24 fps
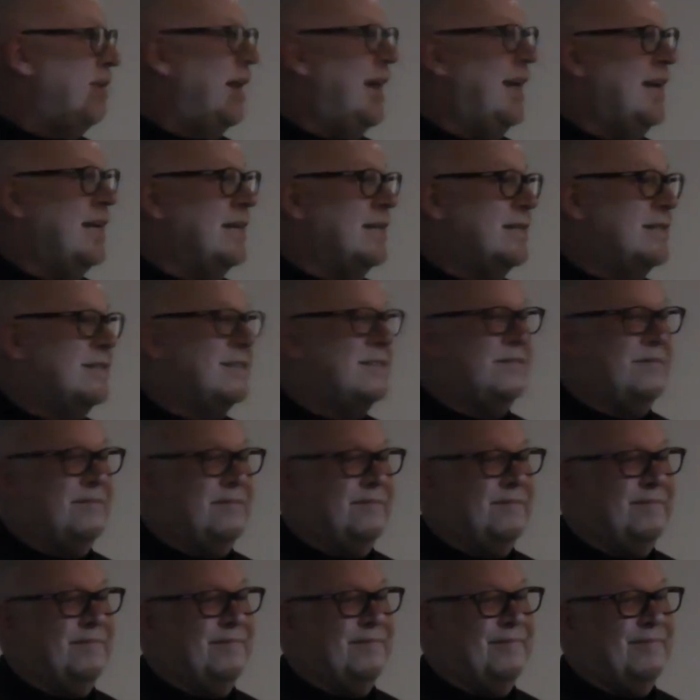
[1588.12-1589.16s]
place.
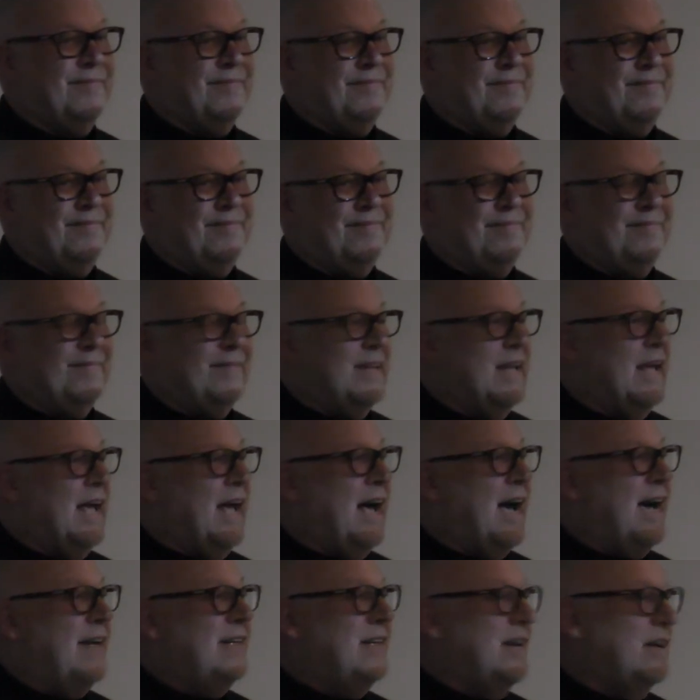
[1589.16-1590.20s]

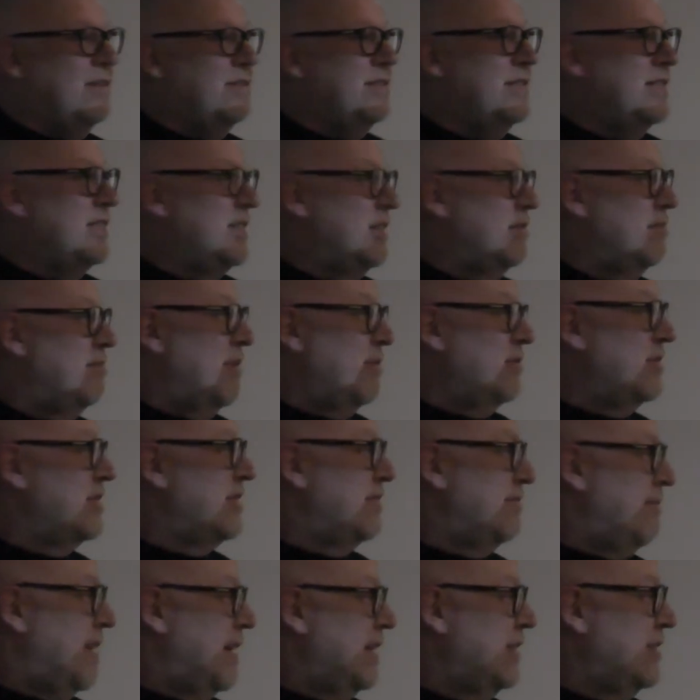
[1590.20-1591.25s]
I notice that most
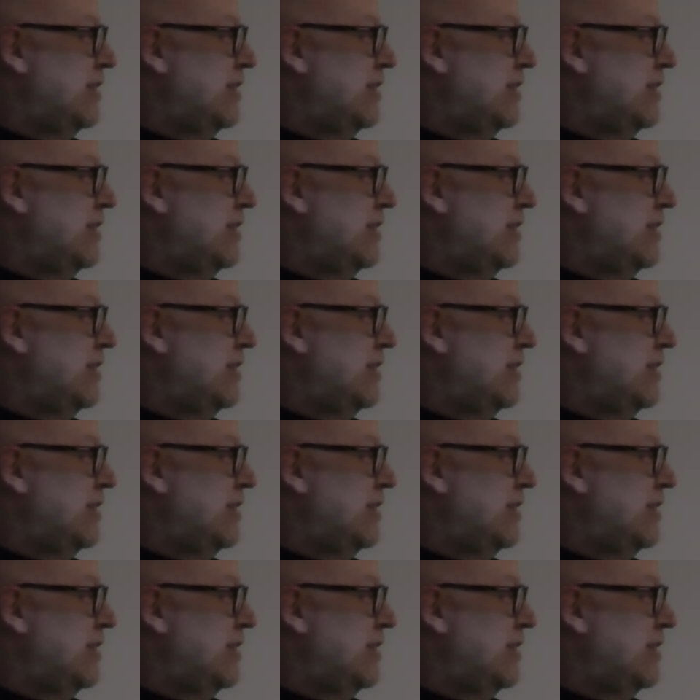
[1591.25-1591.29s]
of my